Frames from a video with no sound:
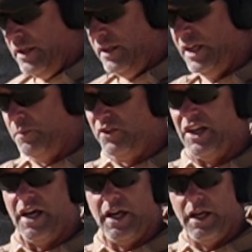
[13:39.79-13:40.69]
the
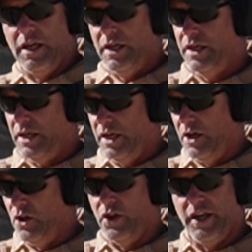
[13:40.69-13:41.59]

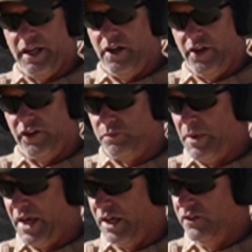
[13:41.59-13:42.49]
MC9L and LS
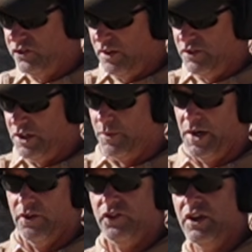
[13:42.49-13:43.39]
mag. It's 17
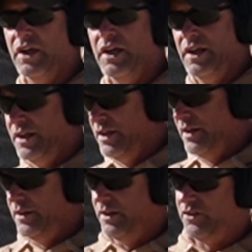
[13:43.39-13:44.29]
rounds.
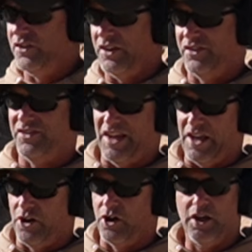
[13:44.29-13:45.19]
This is a
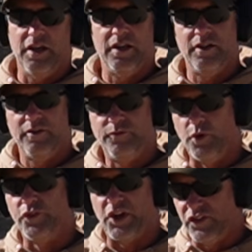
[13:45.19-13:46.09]
standard
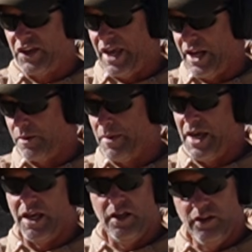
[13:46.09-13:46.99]
full-size Canik
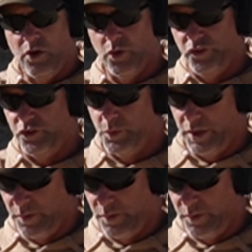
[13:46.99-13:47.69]
mag, holds 20